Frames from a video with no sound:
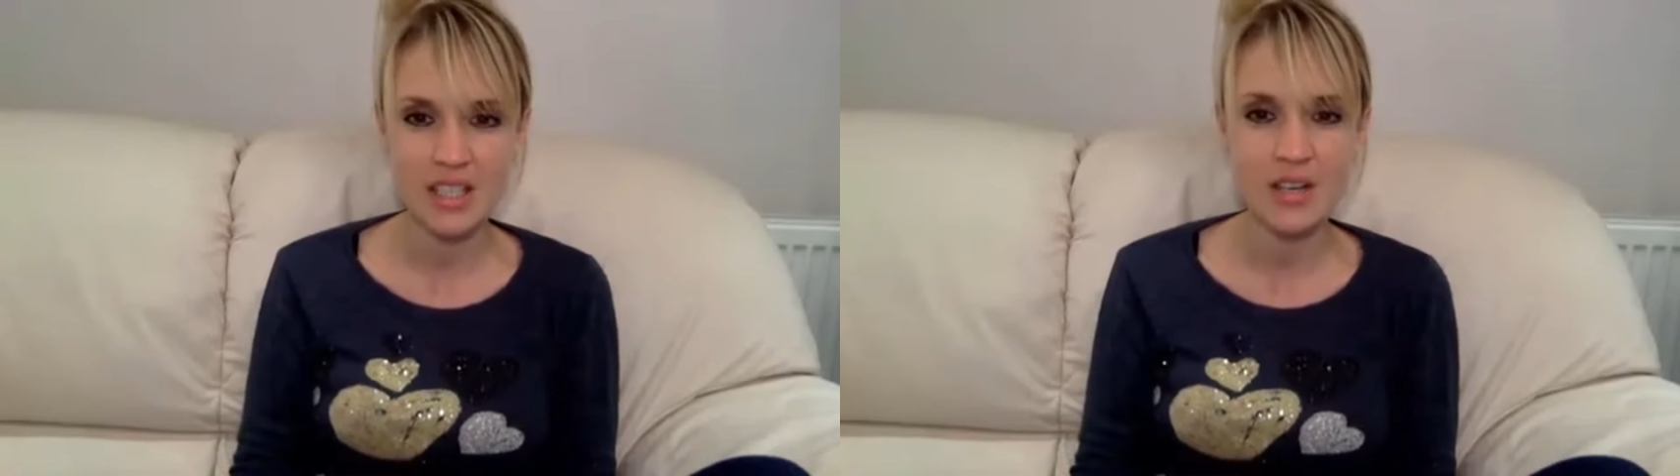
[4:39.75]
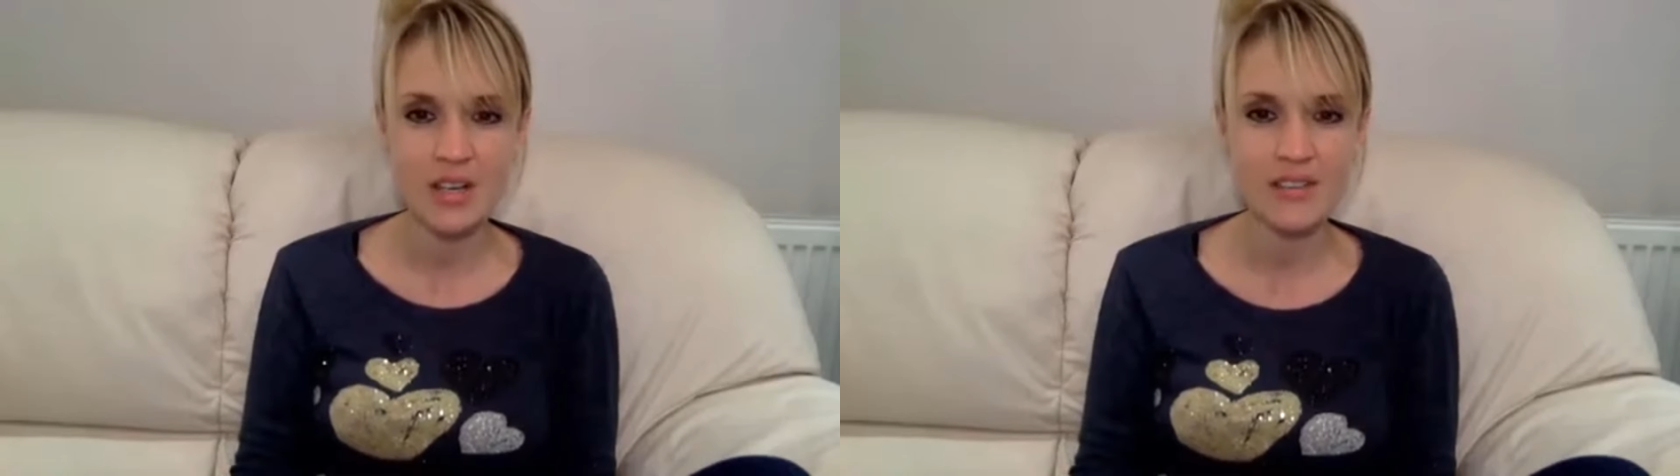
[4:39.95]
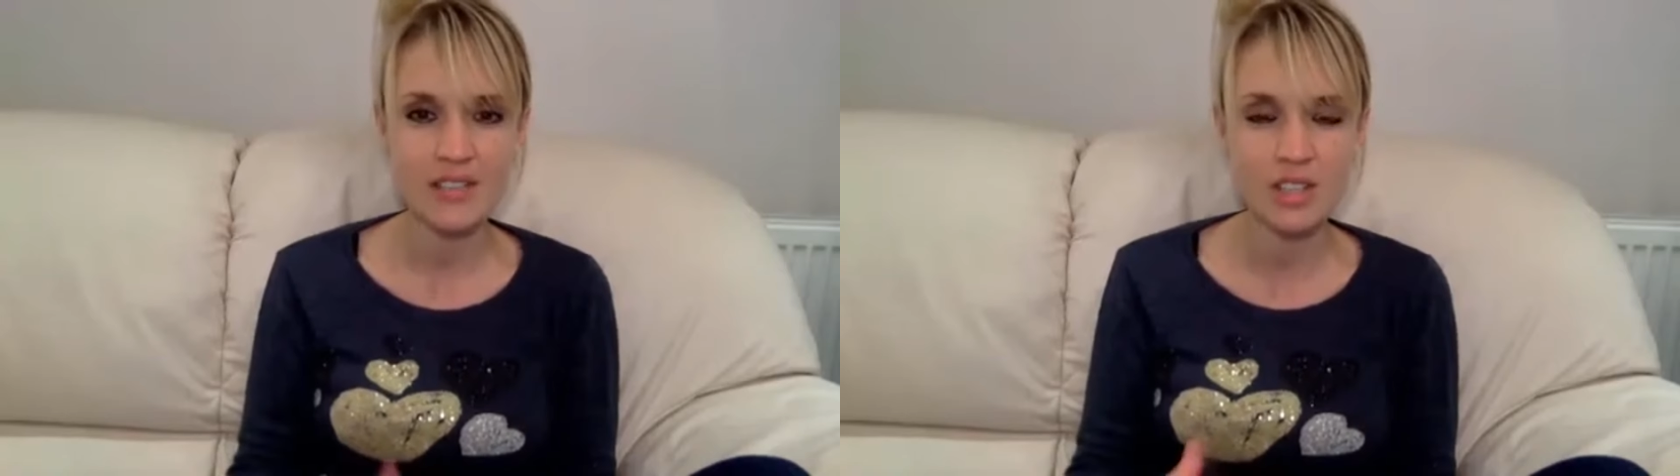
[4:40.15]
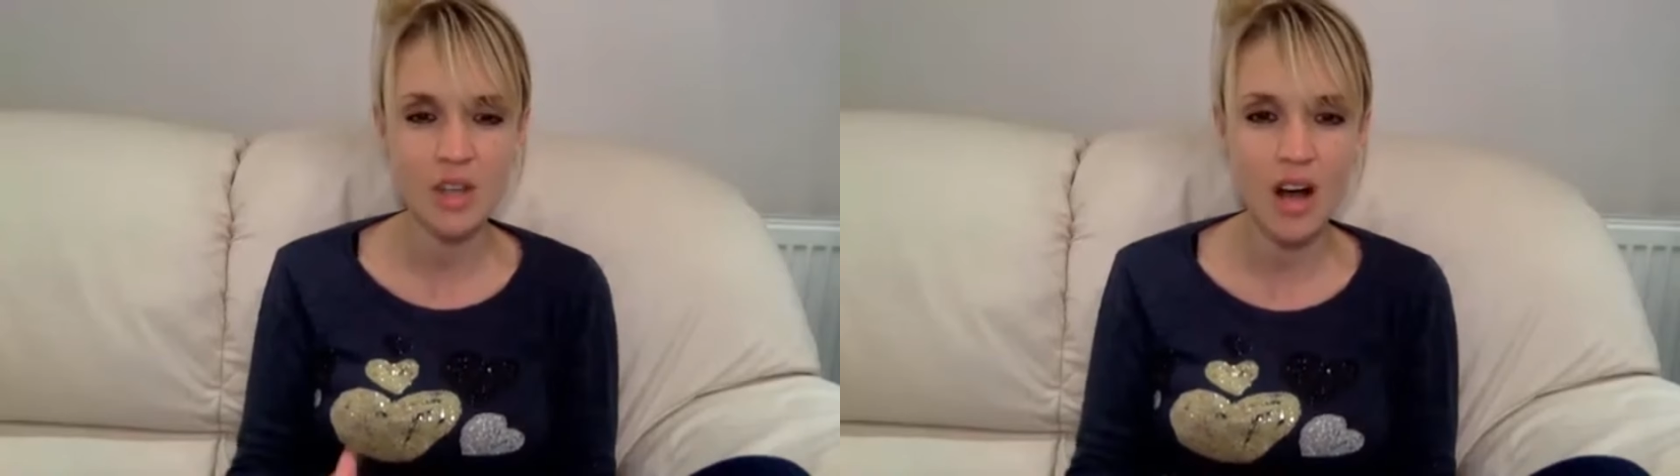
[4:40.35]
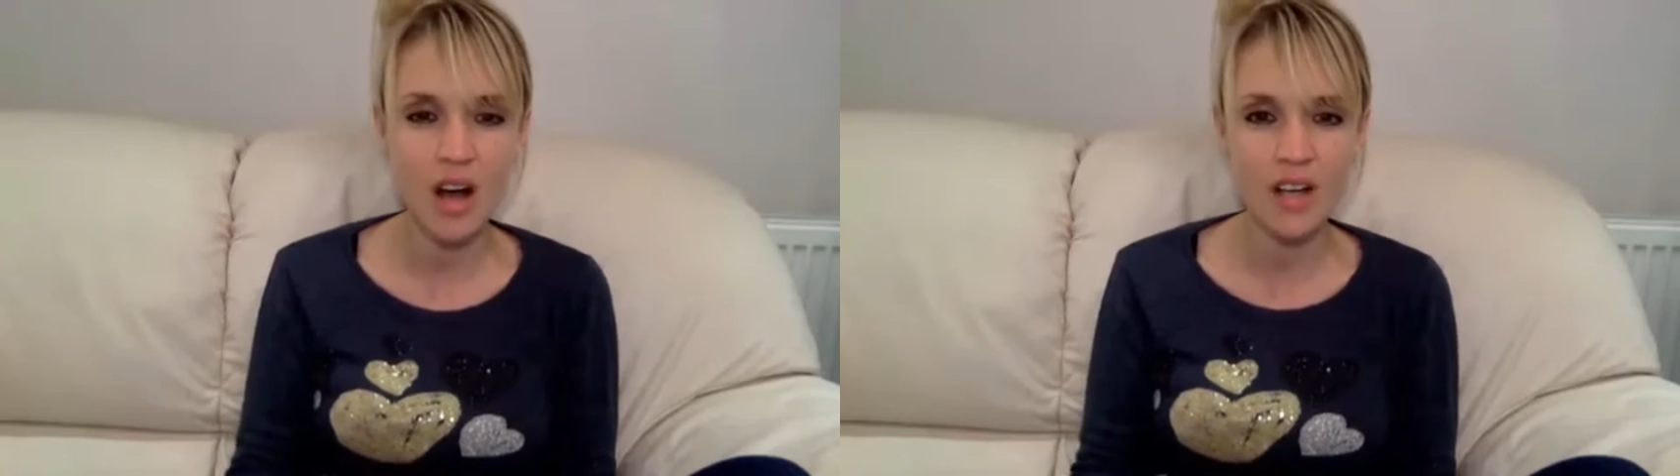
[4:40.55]
you have to
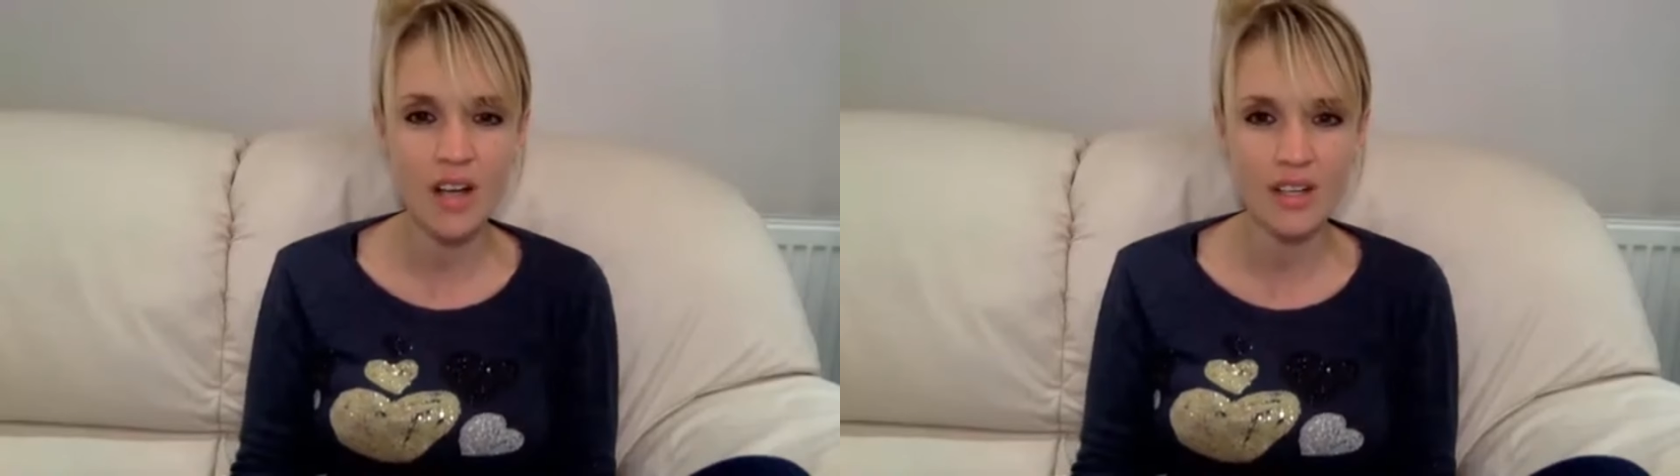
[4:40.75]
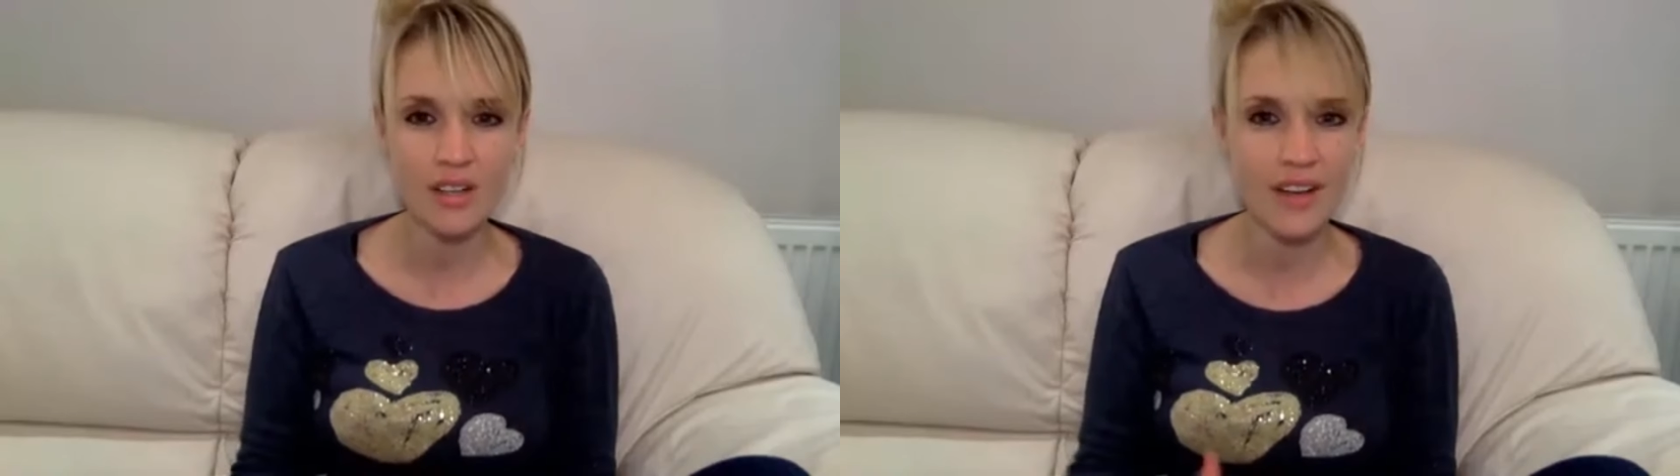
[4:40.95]
not argue